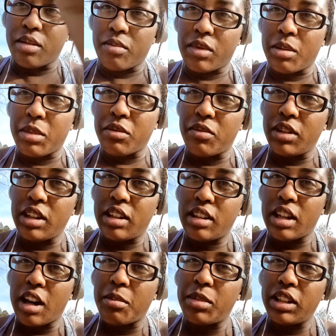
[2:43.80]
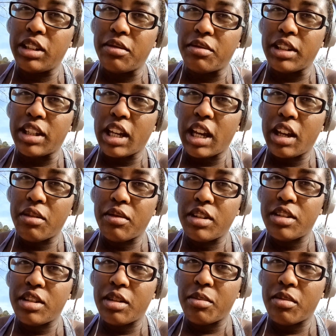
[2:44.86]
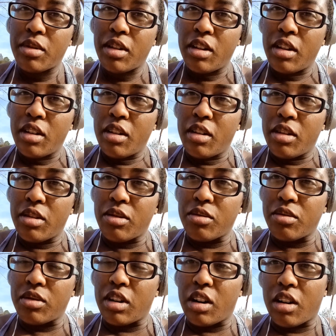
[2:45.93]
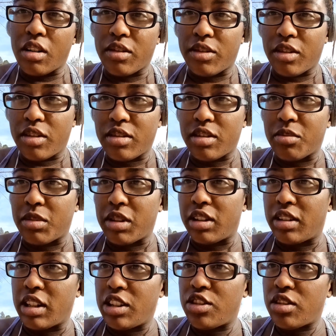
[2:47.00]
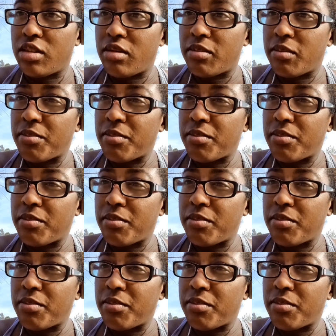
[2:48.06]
them. I mean, we I believe we can reach them through our thoughts and meditation.